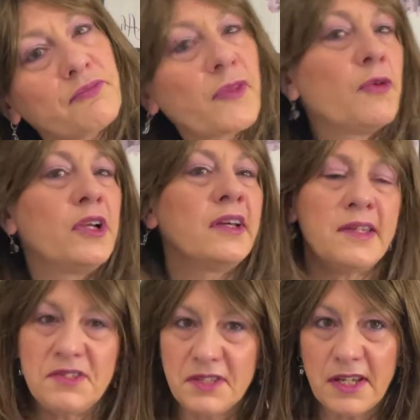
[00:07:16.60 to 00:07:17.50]
What do you
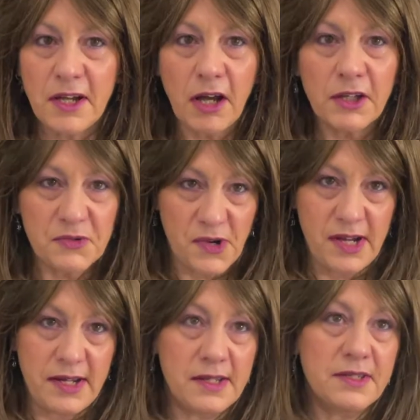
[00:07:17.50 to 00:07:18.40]
guys think
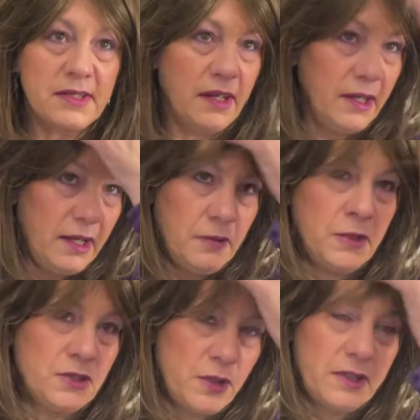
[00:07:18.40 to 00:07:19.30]
color-wise?
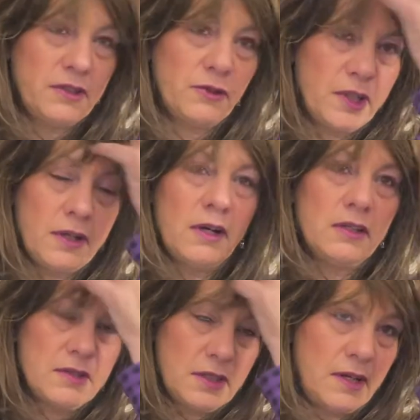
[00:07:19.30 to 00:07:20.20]
between the three
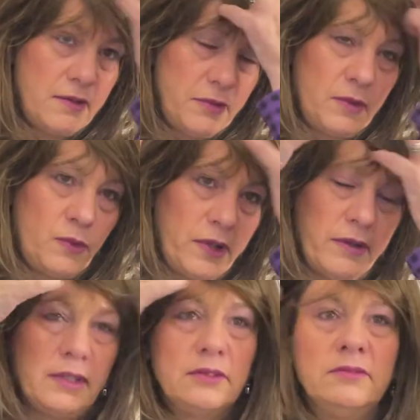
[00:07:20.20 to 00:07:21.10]
colors that I've been
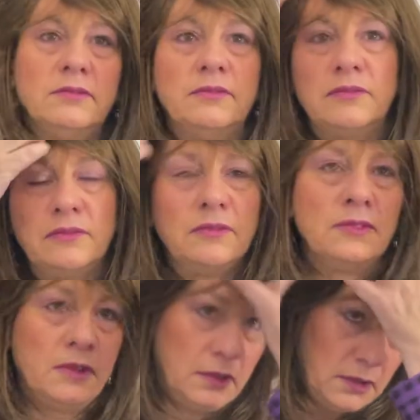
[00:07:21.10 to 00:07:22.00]
wearing.
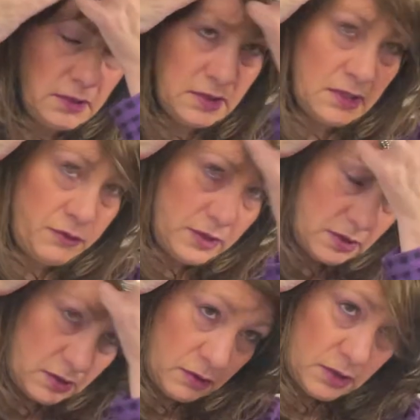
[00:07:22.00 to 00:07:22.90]
Let's see if we
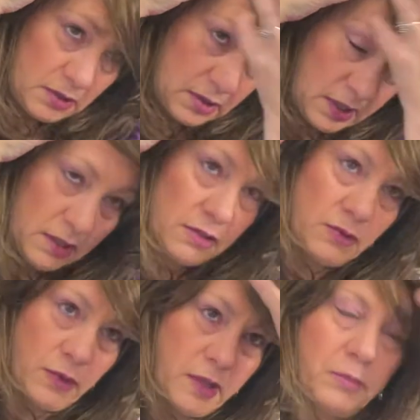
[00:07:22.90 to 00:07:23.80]
just do a side
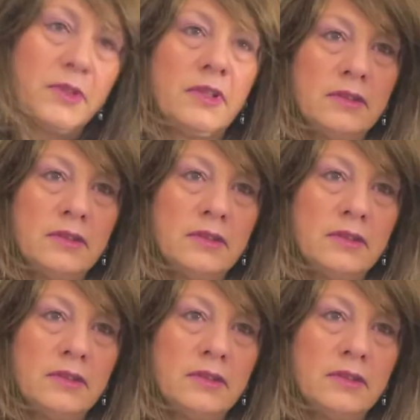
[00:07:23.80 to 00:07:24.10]
swept.